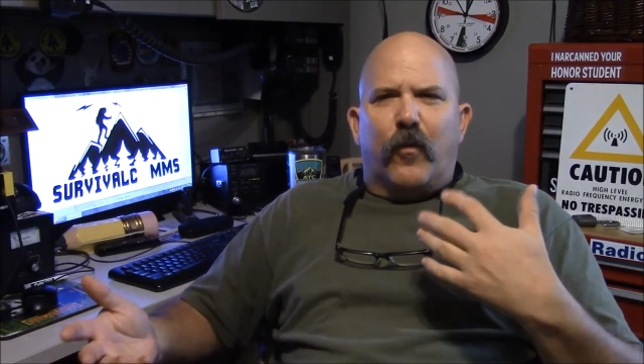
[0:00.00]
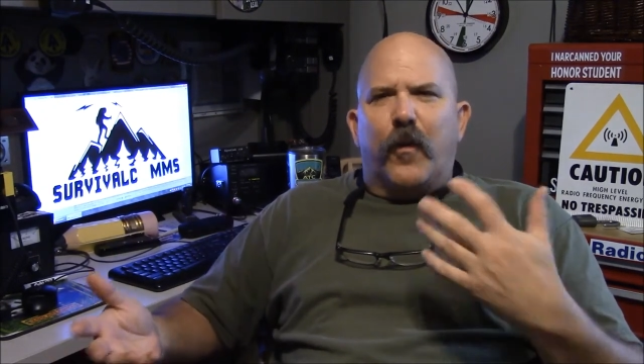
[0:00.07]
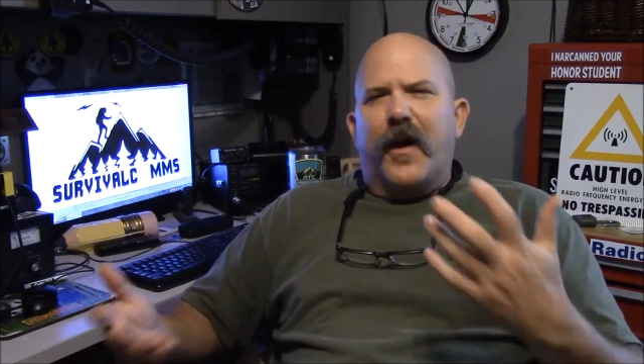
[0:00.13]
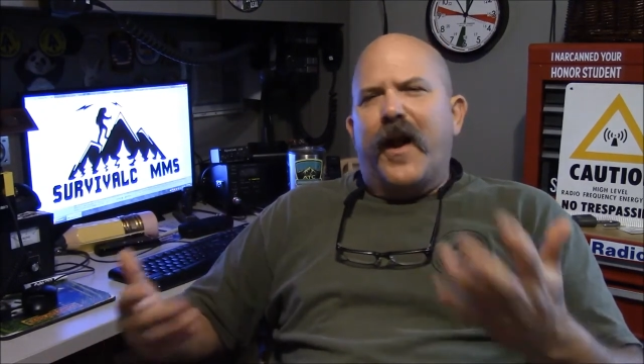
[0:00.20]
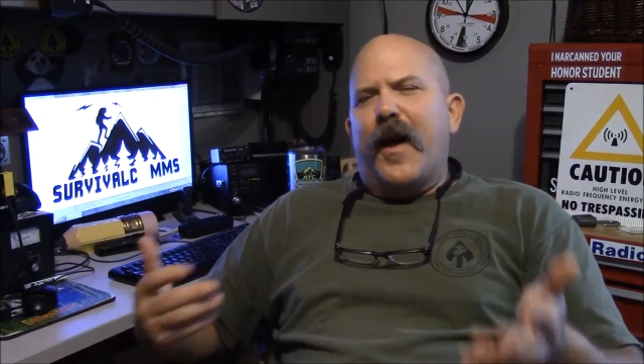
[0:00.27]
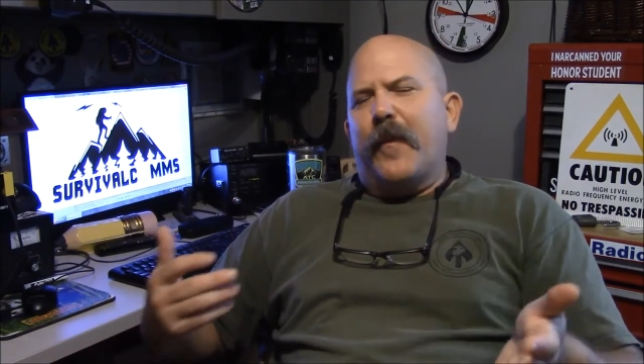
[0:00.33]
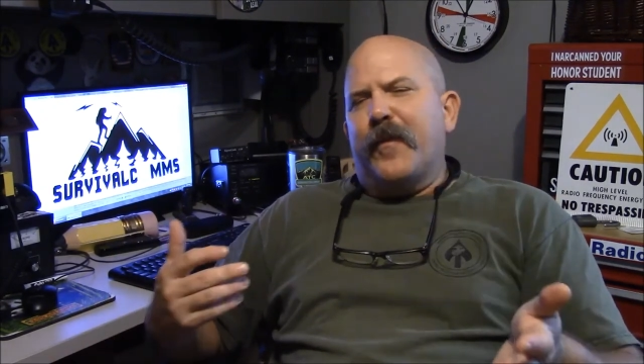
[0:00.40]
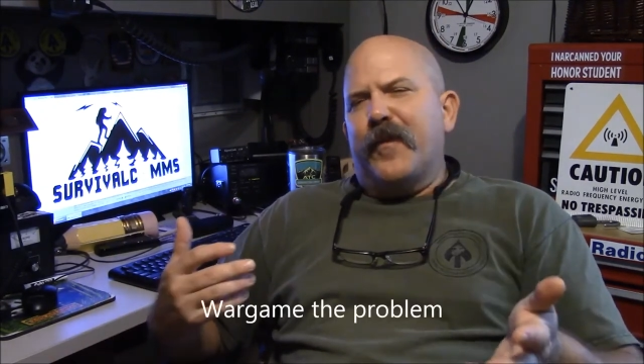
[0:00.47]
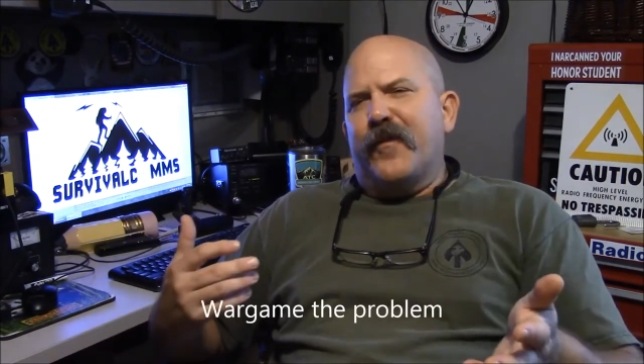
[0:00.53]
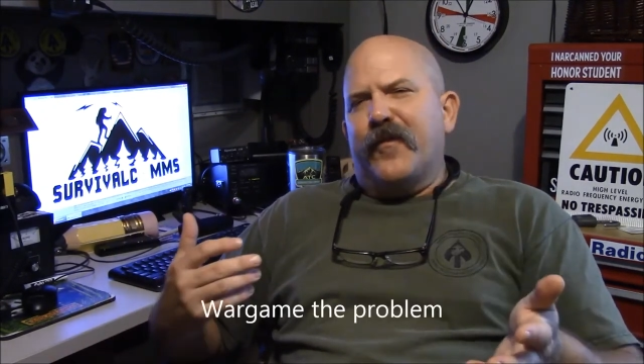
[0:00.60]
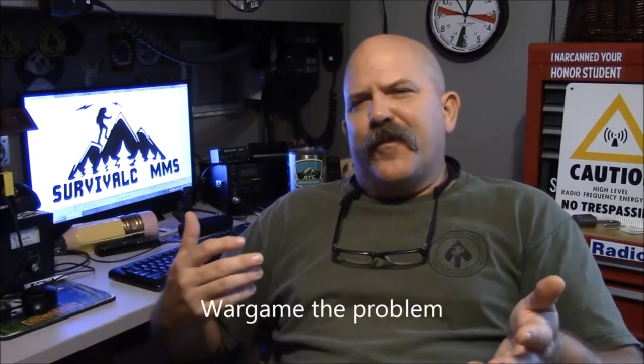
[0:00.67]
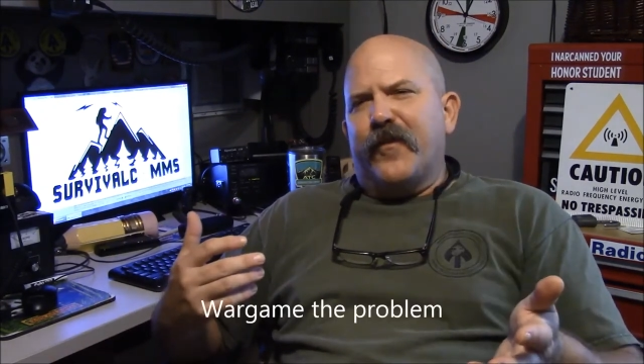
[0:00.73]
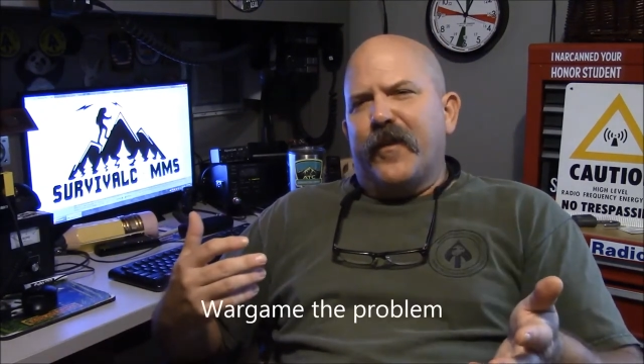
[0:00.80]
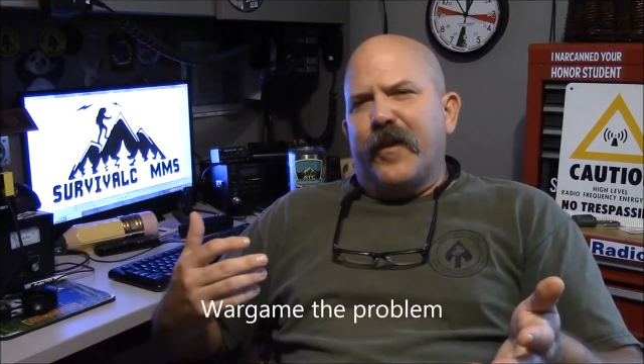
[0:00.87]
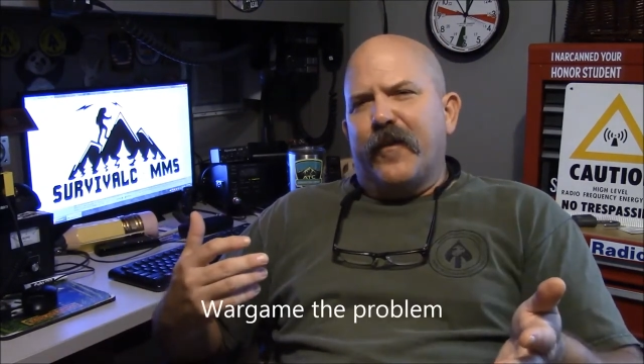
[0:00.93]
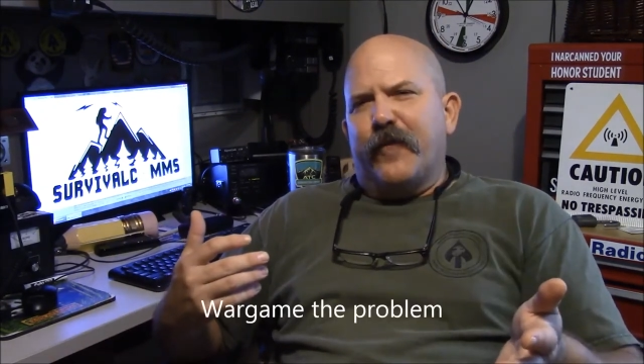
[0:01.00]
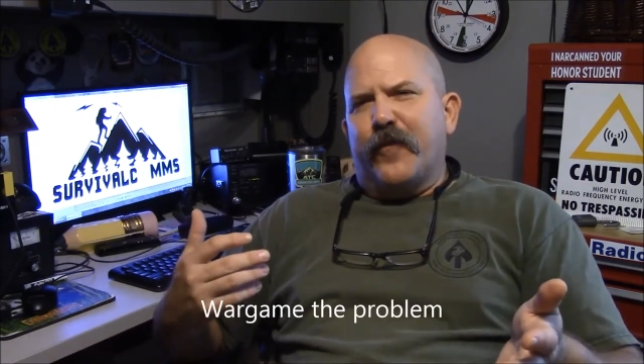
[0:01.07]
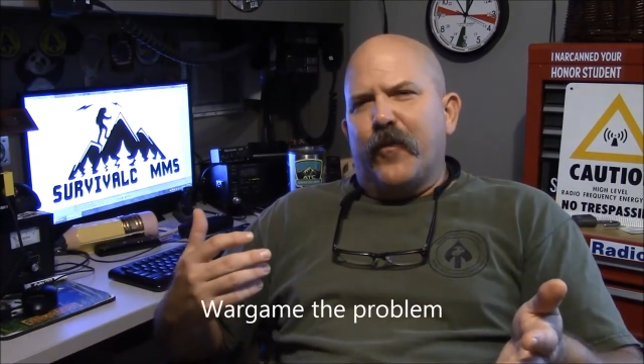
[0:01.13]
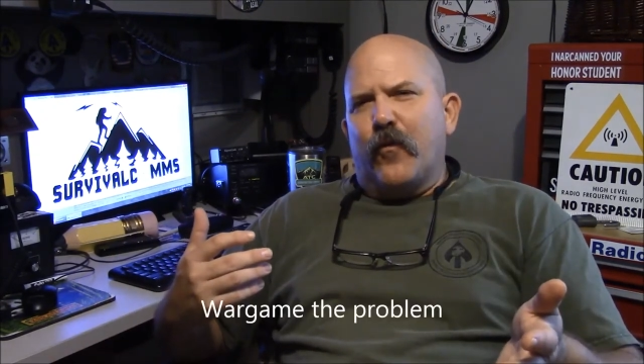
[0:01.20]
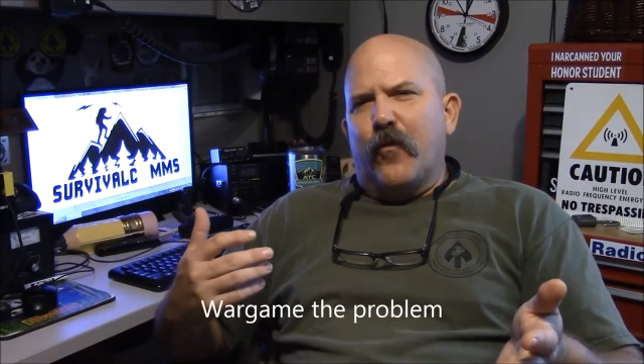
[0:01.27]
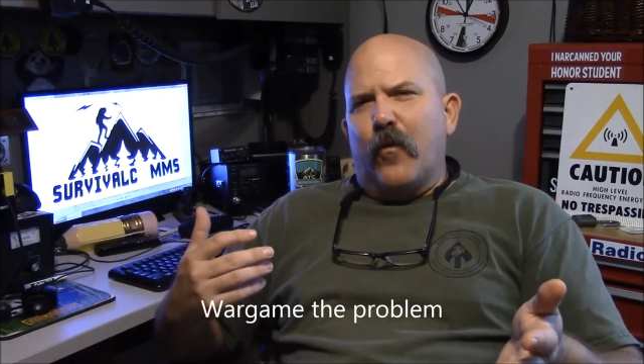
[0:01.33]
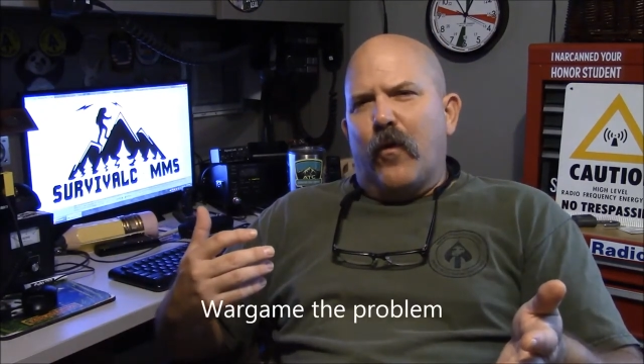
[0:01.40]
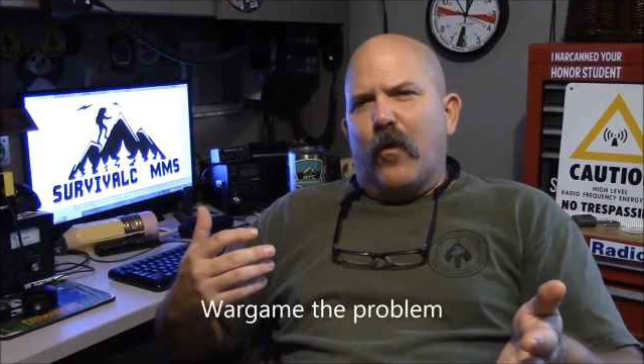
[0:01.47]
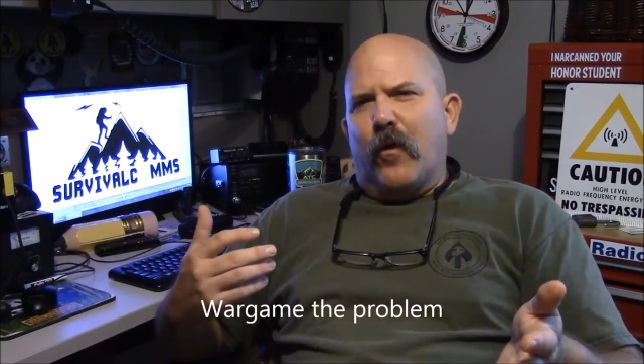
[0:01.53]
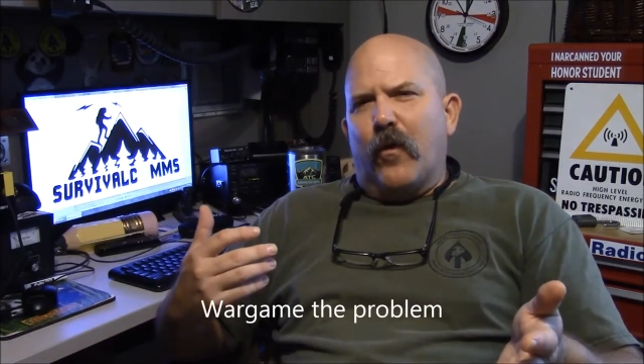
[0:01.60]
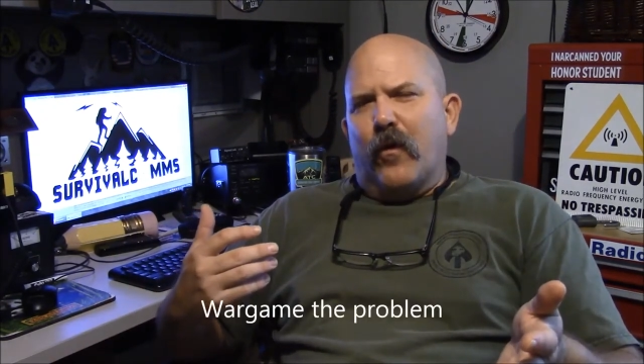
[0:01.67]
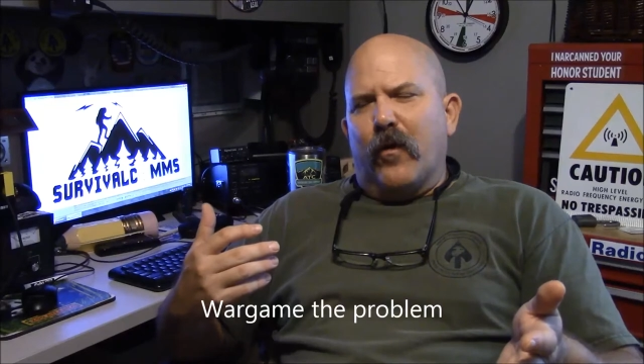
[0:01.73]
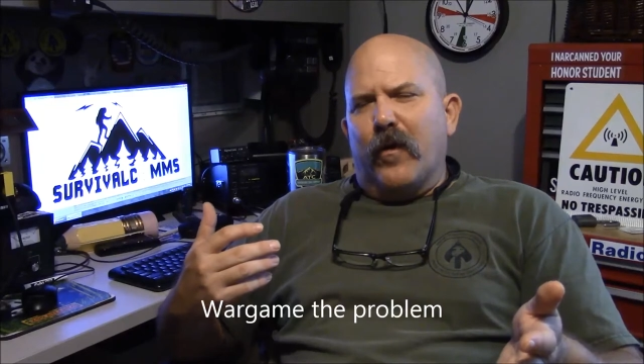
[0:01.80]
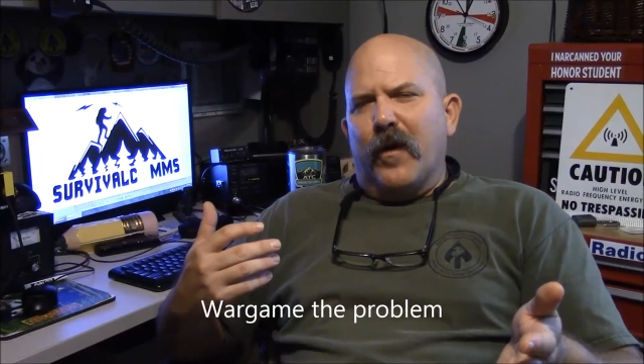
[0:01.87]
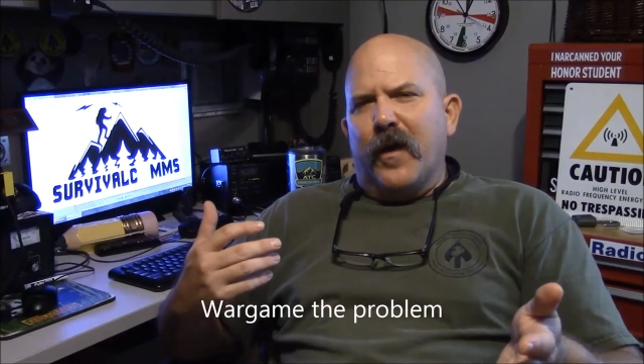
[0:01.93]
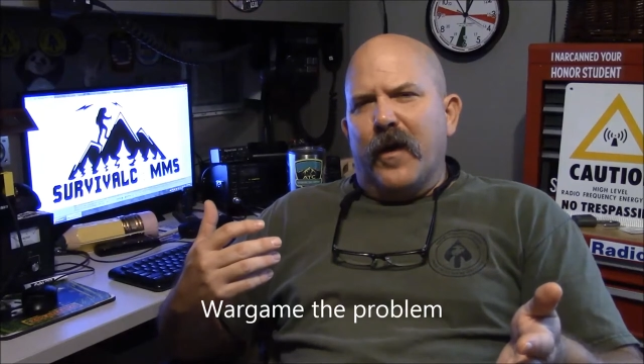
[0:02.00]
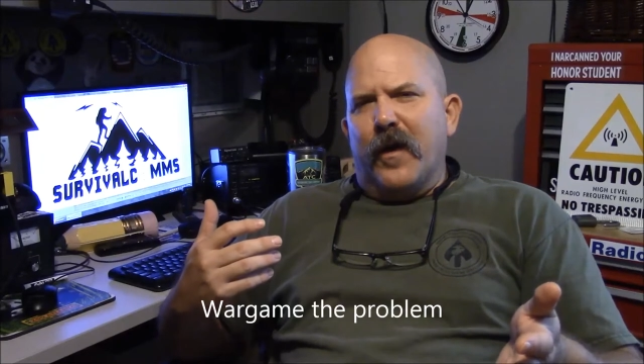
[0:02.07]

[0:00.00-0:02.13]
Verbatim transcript: well, what happens if you are